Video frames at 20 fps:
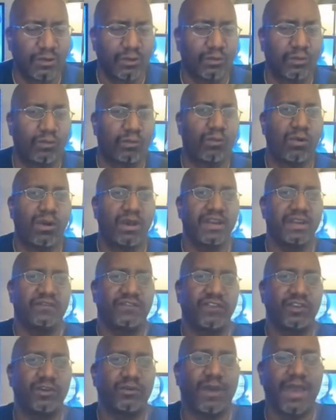What
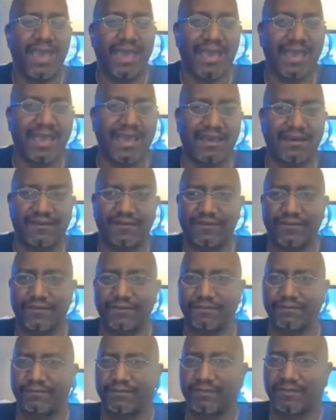if you have
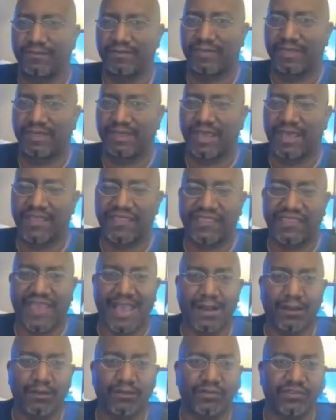
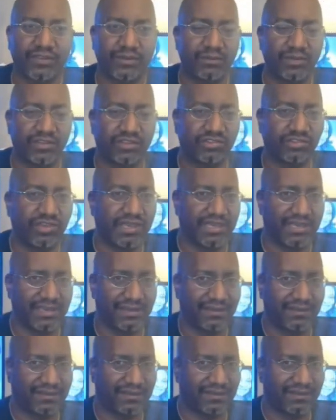1,000
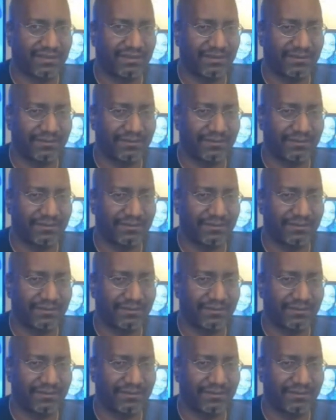machines,